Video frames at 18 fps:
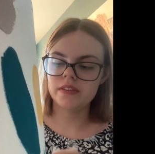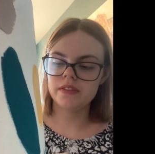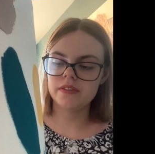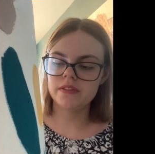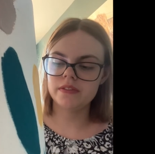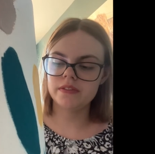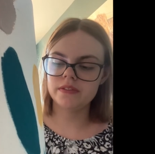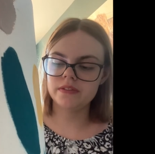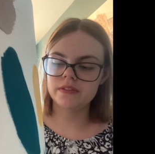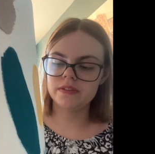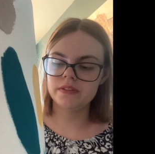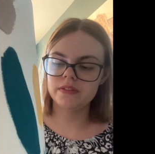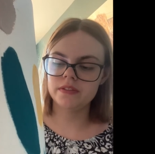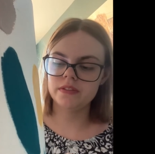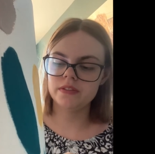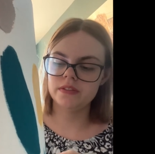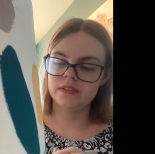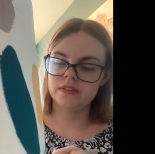
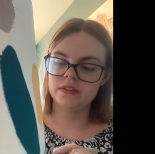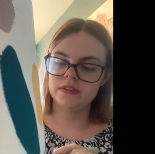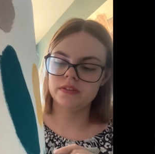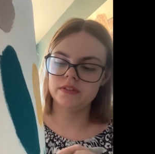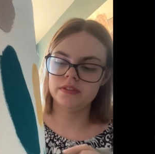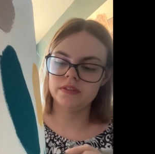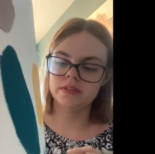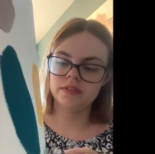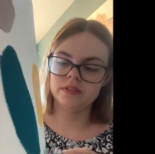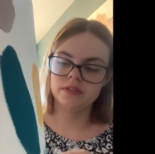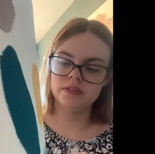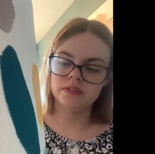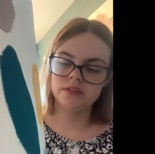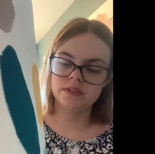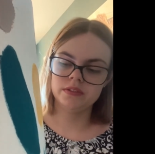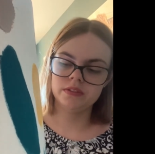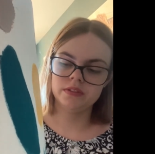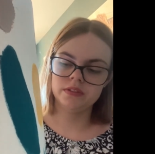
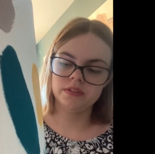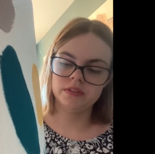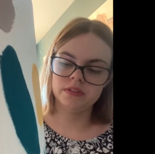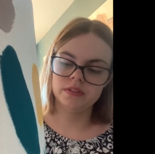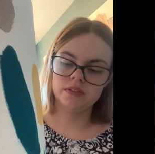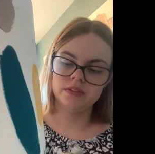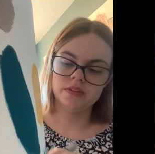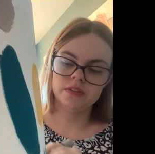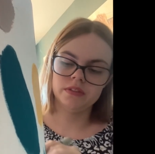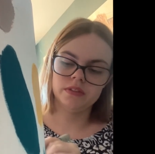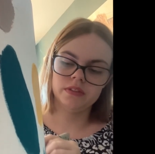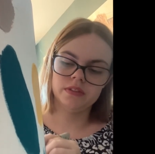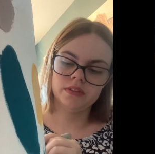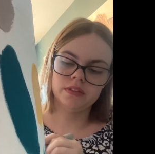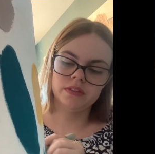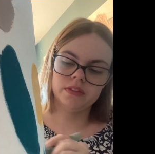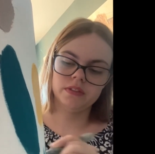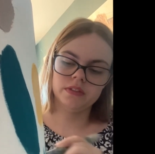
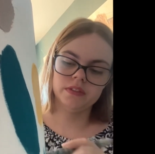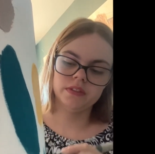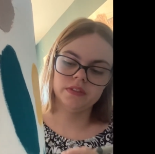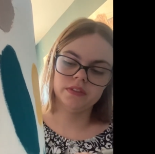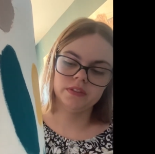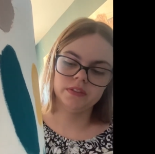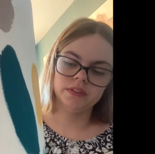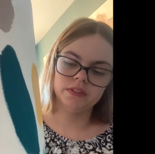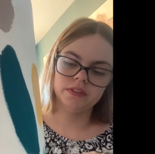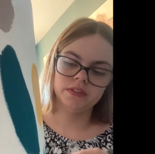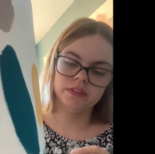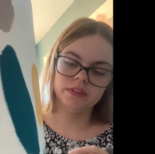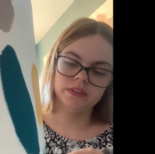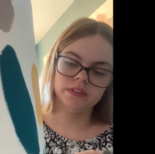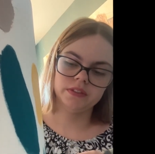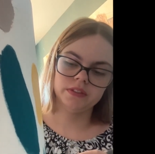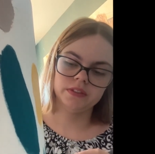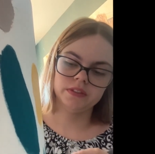
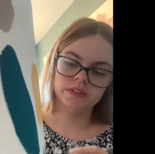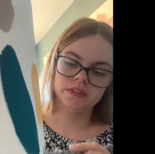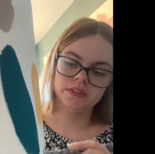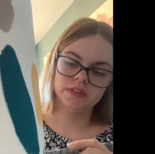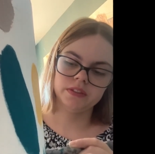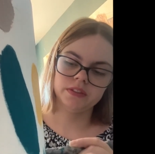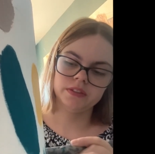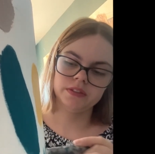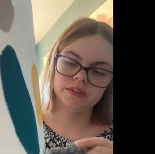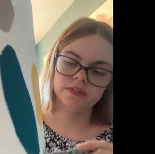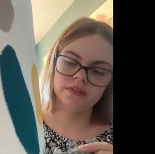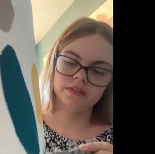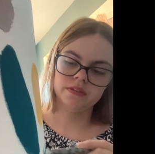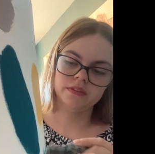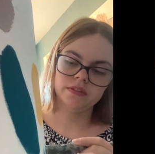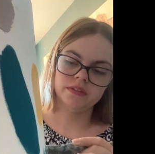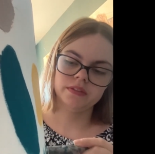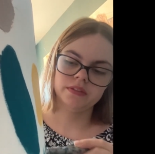
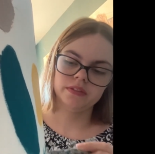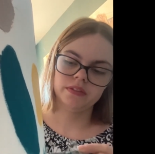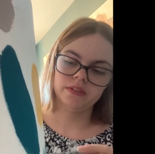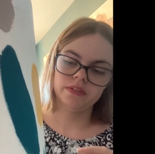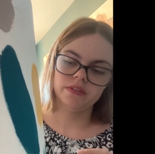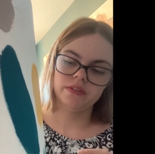[no speech]